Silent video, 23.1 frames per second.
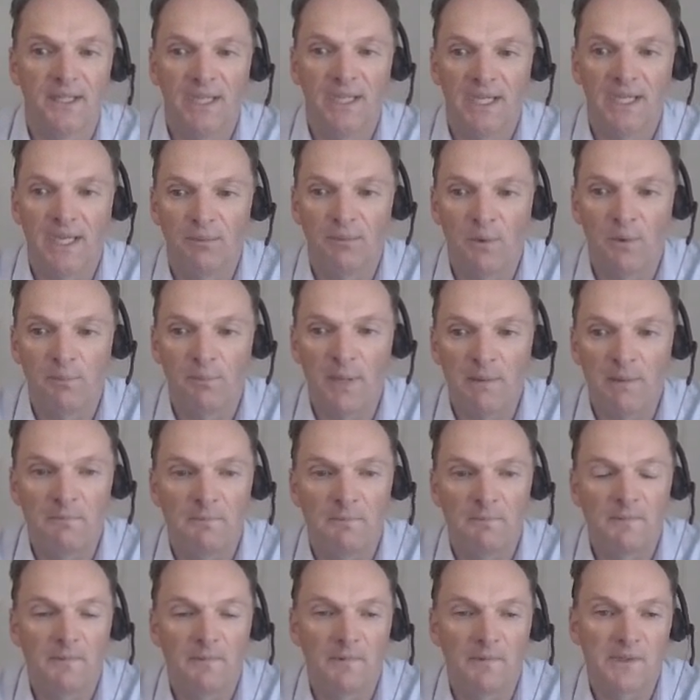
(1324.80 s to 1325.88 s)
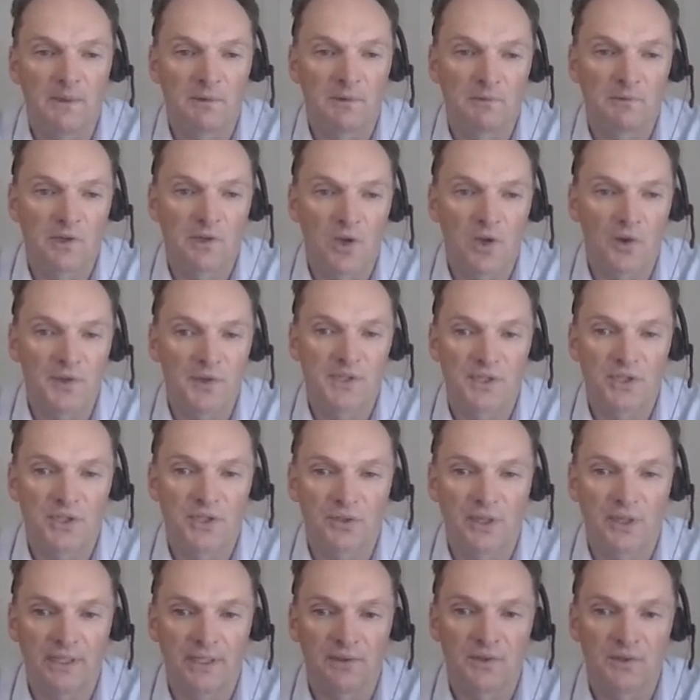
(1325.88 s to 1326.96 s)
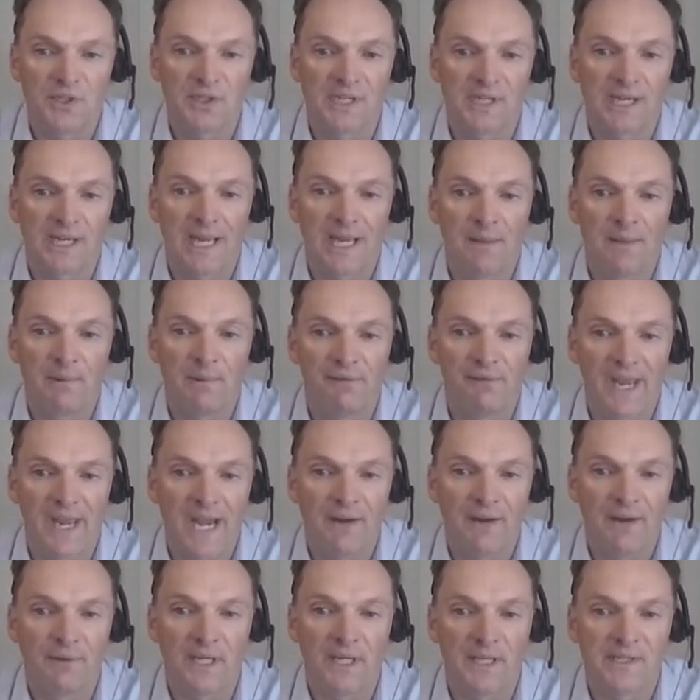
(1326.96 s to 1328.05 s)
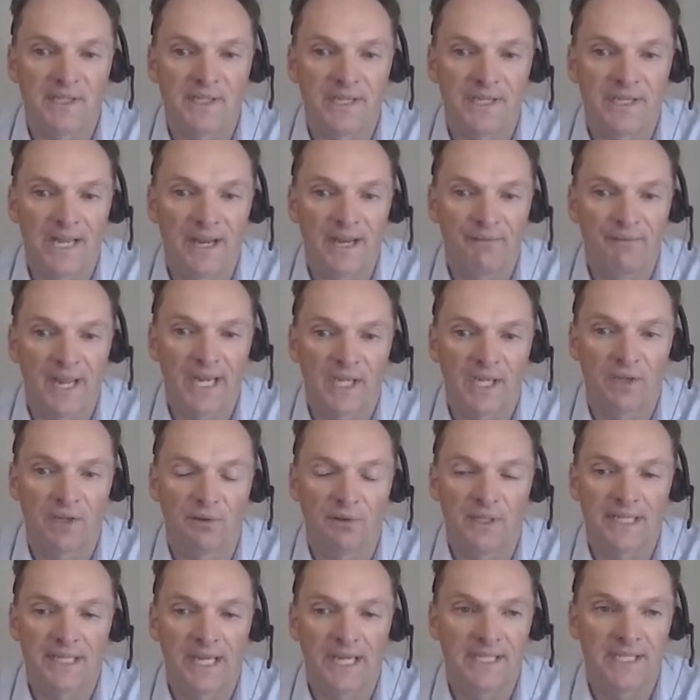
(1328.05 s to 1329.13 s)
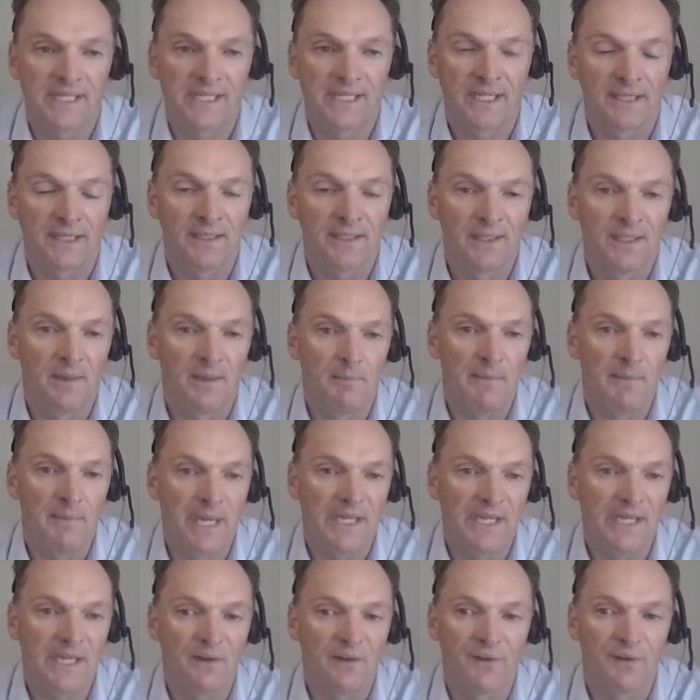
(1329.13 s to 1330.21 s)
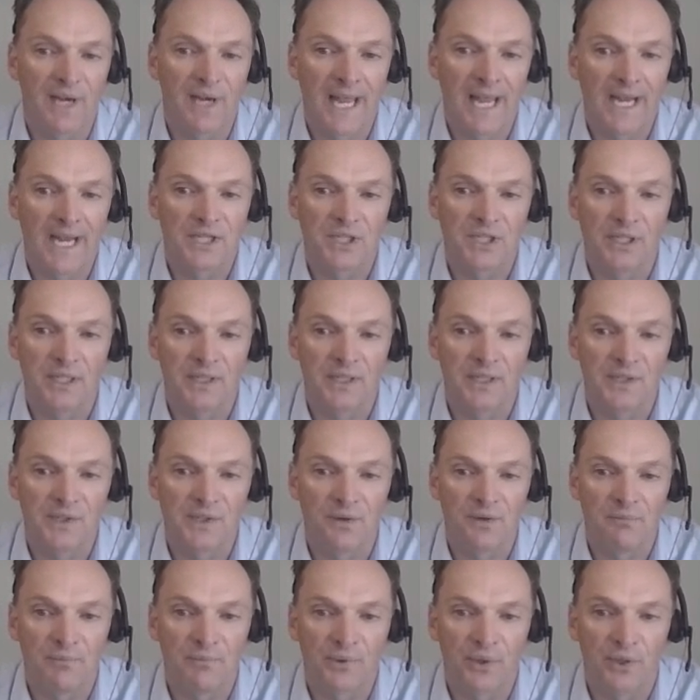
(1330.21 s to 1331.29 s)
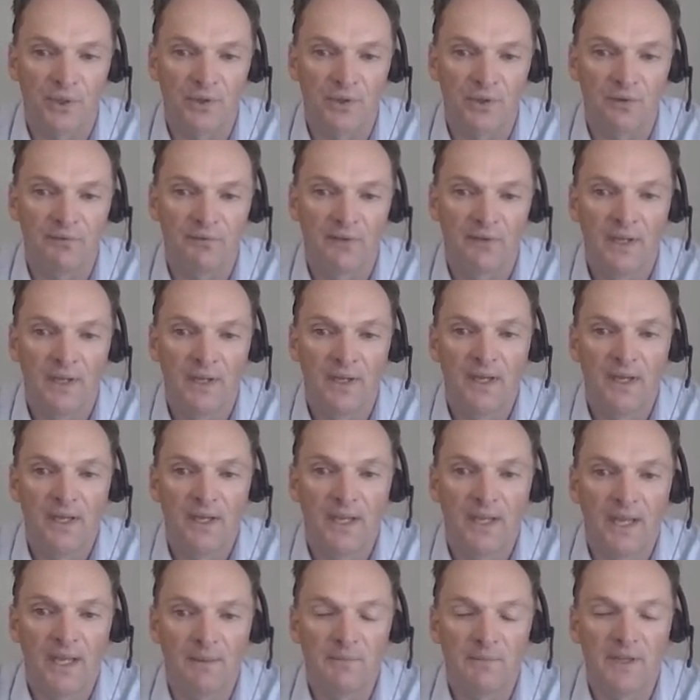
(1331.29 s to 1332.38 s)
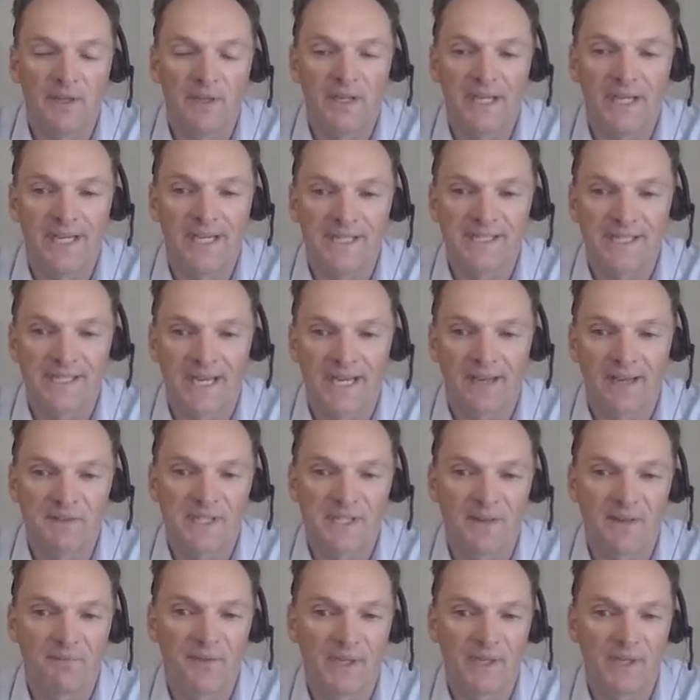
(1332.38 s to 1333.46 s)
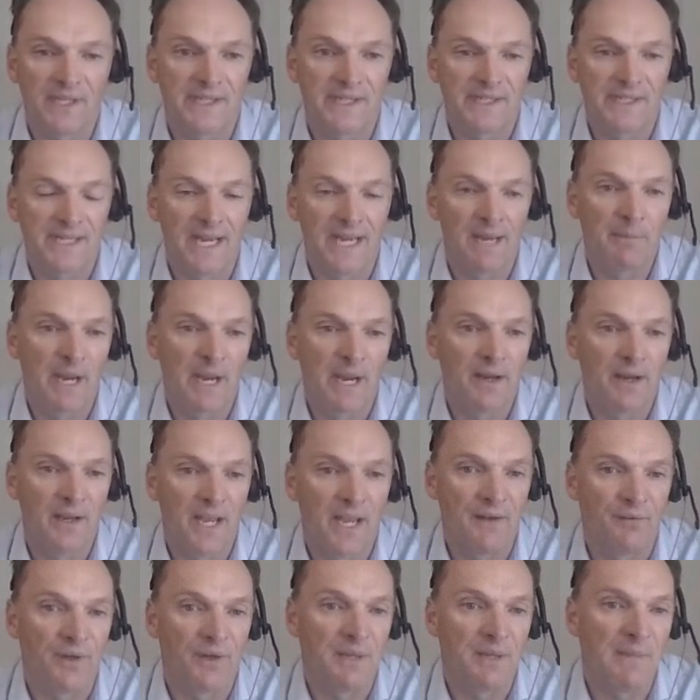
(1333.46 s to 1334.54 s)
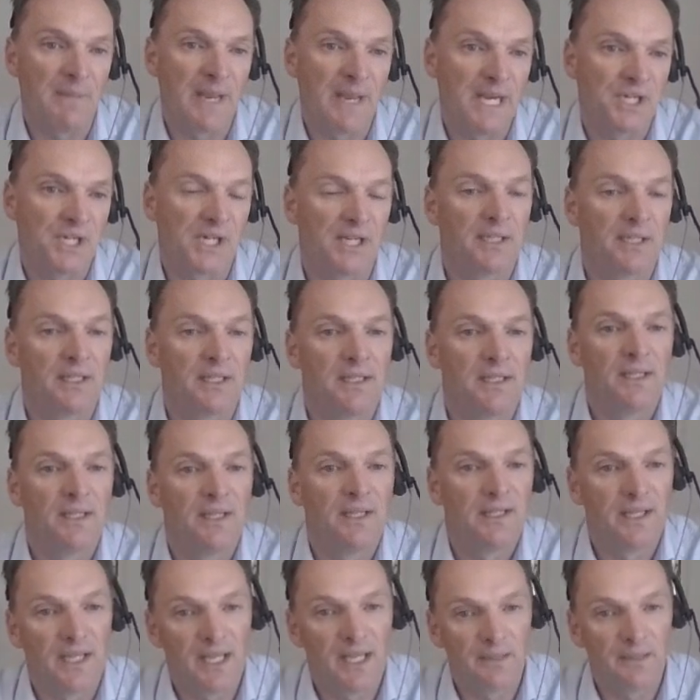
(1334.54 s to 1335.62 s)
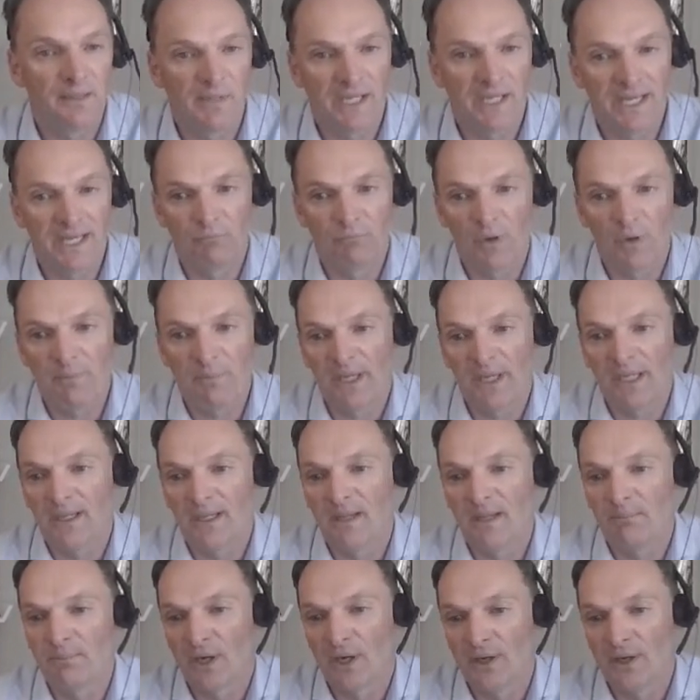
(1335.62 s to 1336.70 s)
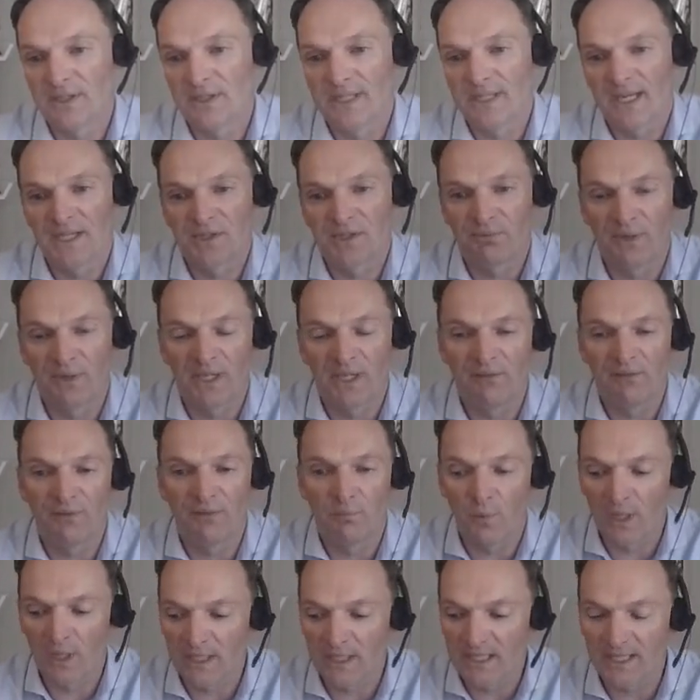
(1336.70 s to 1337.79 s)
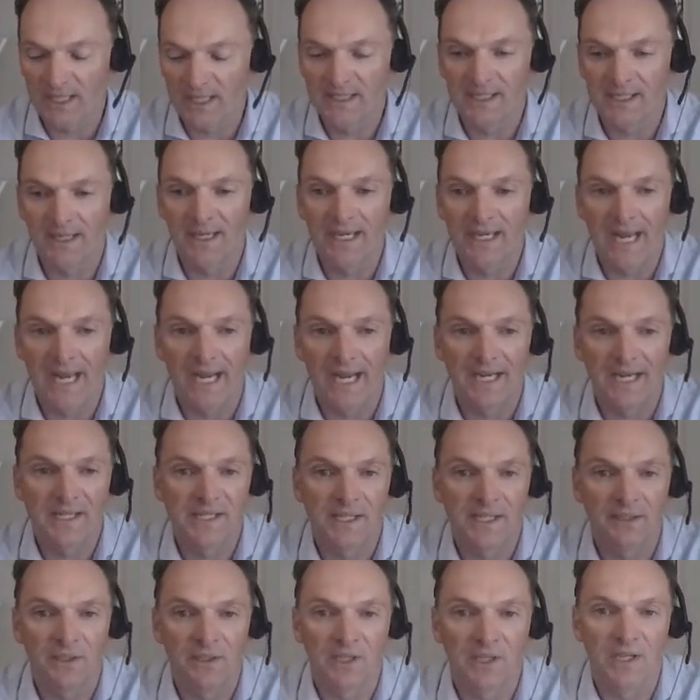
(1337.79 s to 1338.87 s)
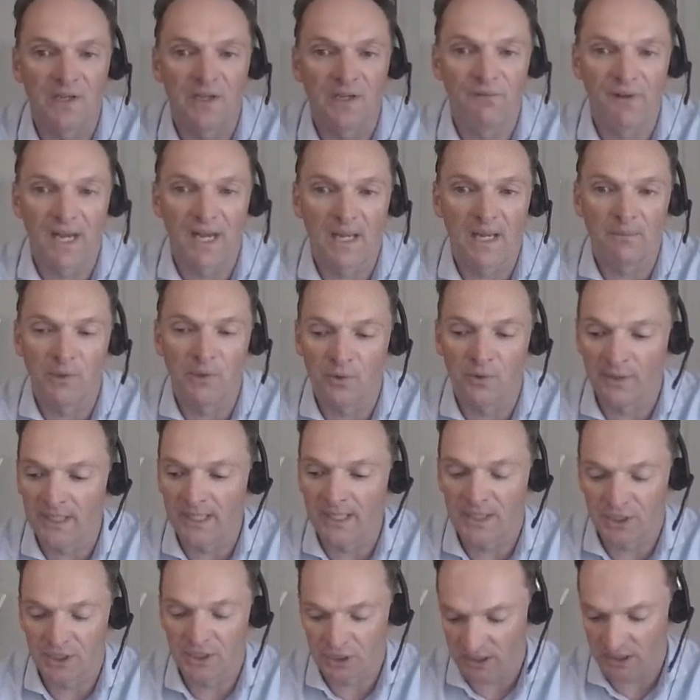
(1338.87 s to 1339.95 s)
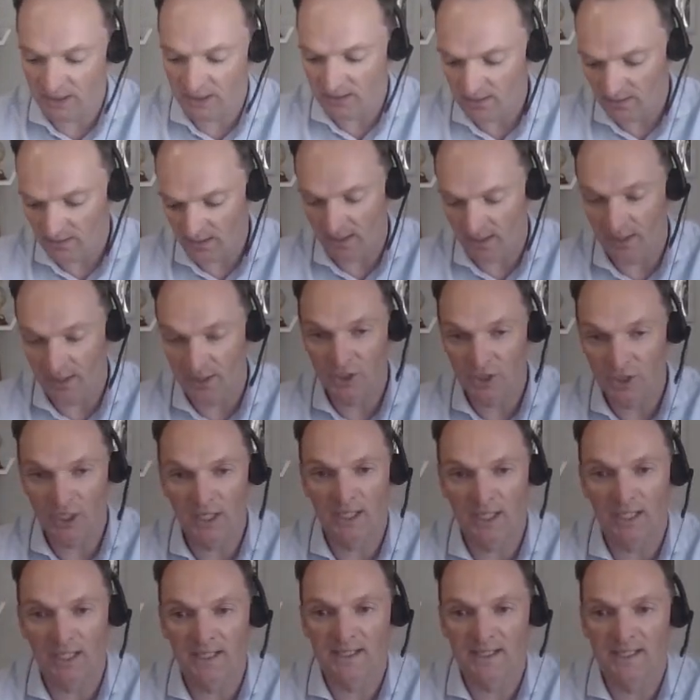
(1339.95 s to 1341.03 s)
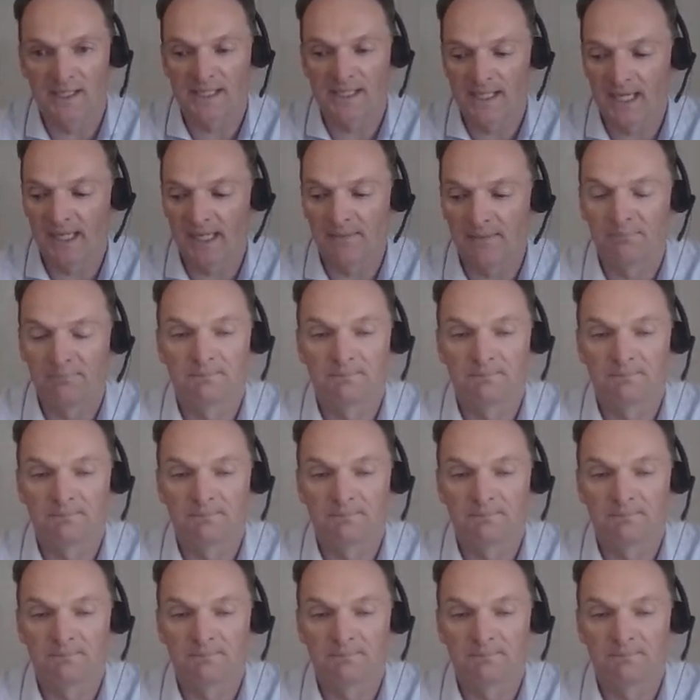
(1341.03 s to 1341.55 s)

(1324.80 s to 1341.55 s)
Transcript: it would be to concentrate on just a couple of areas and have accurate data and meaningful actions to improve than it is to have something to say about every measure. And then repeat the process really from one year to the next so you can develop your ESG journey, as I say.